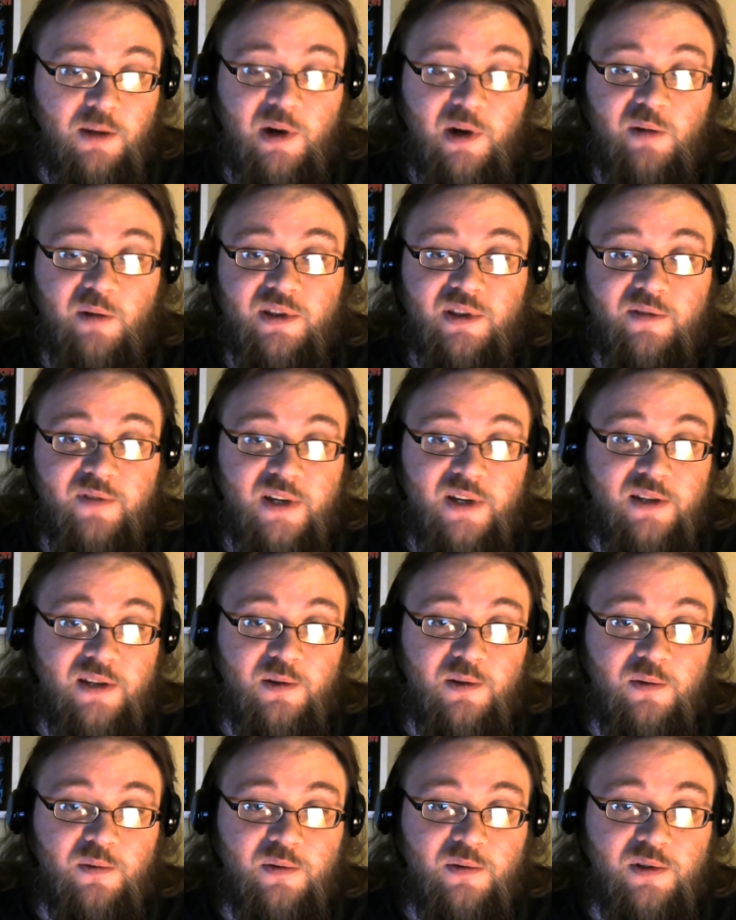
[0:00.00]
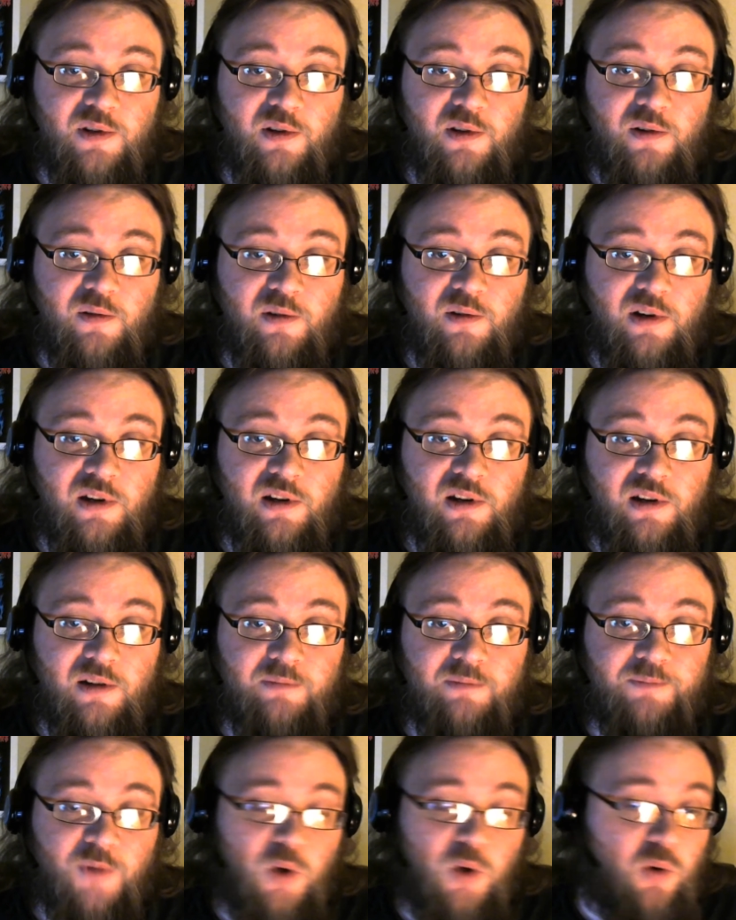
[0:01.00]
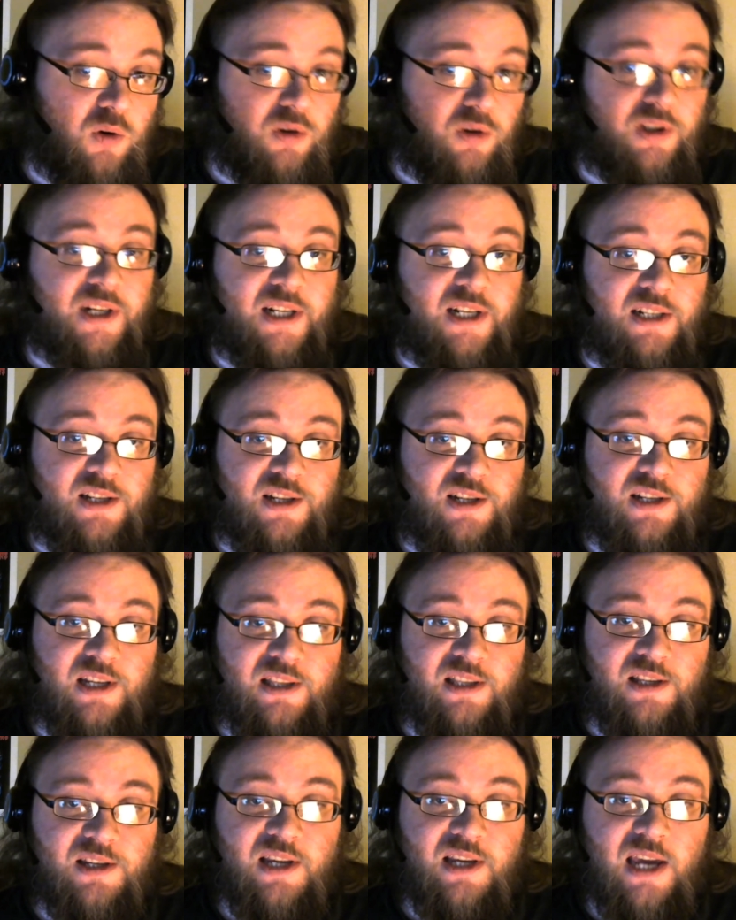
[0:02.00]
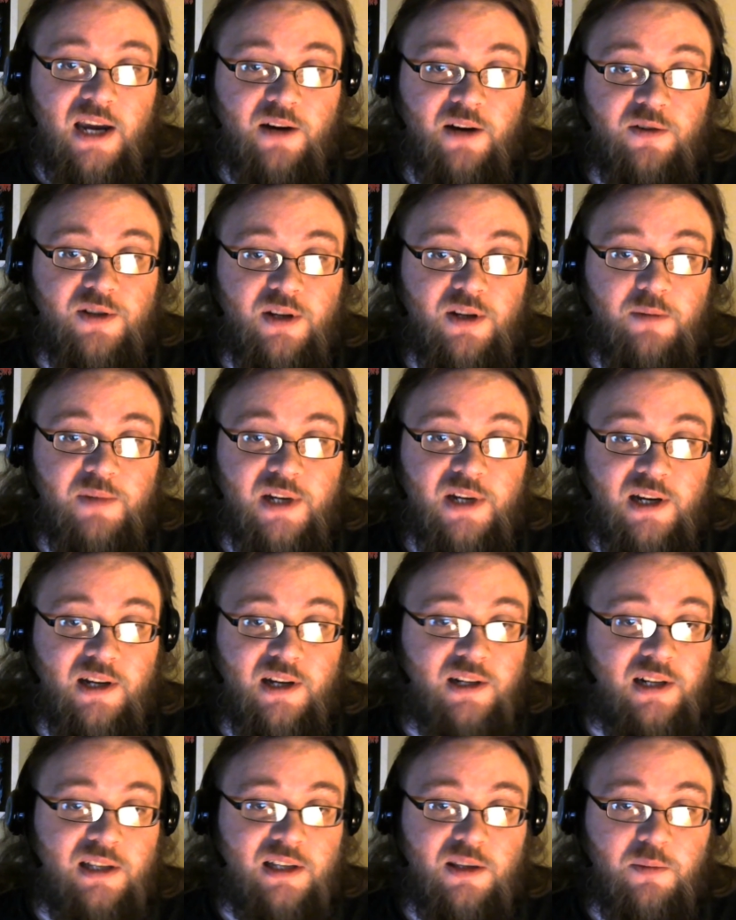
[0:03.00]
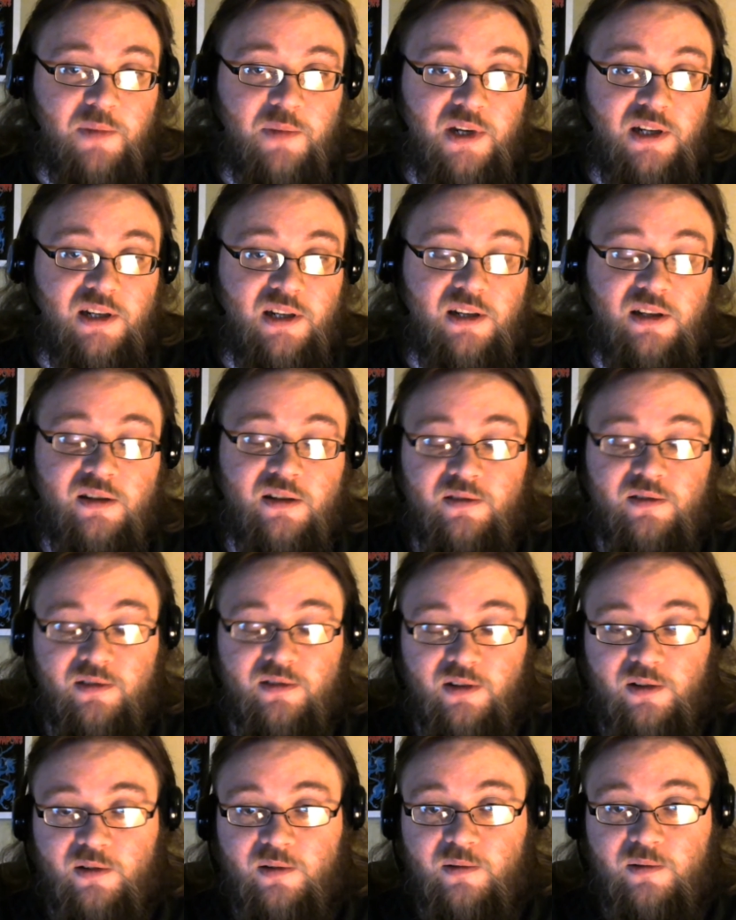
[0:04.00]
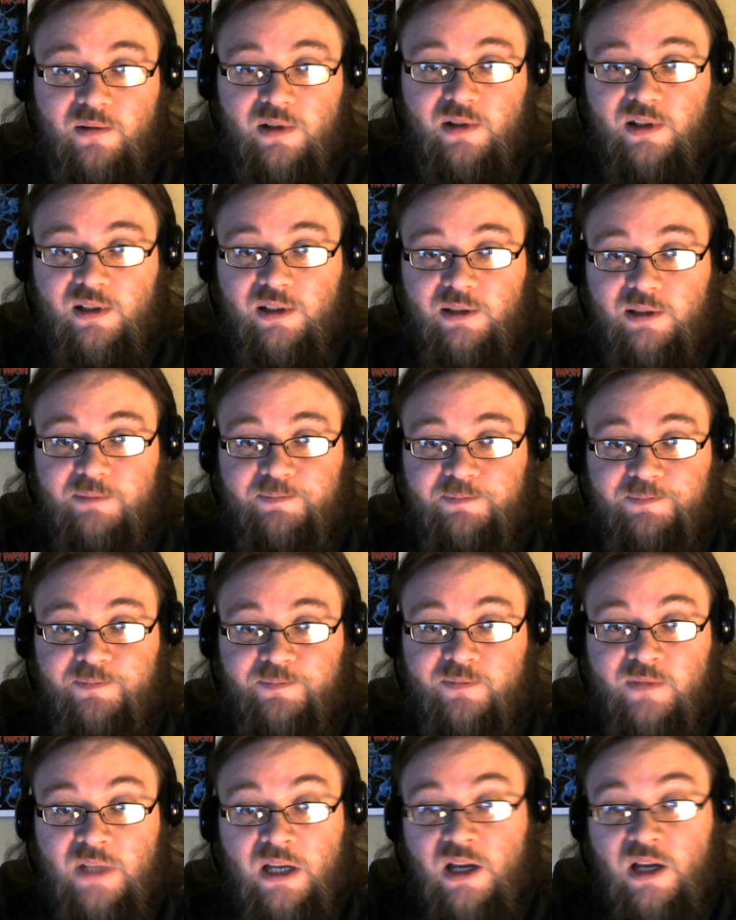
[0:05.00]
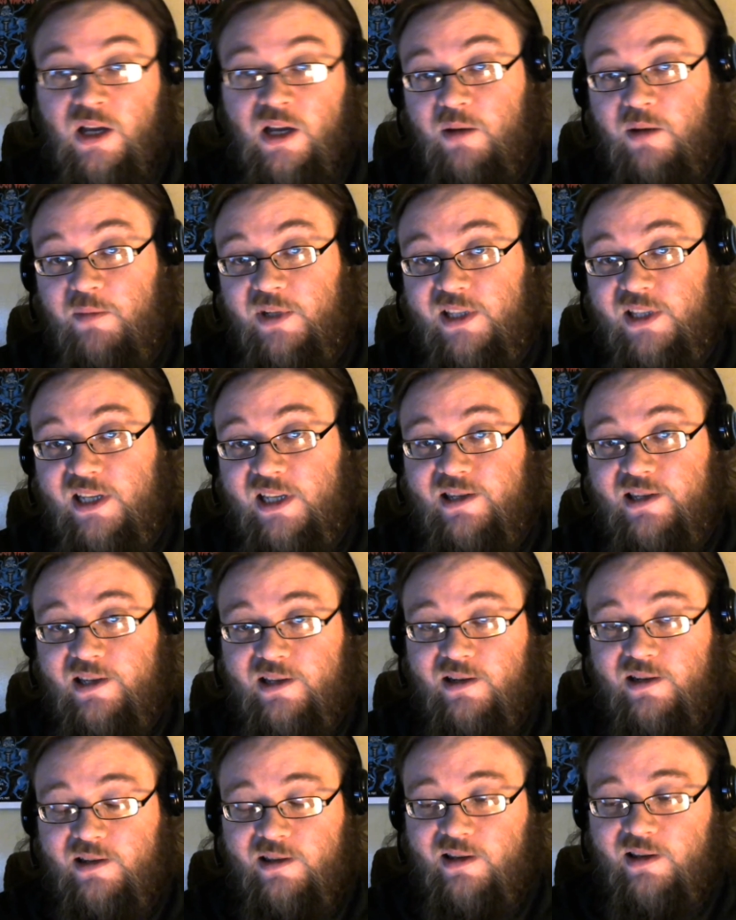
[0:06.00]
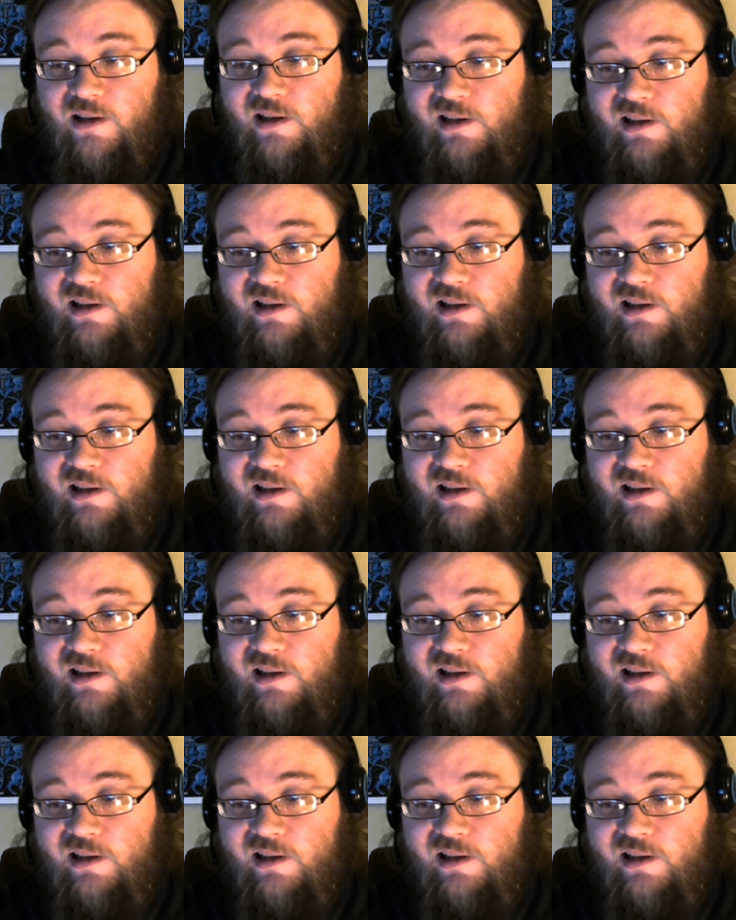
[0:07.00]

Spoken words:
to come out with a V2. So, or just get this Kanger subtank, not the mini. So, but that's it.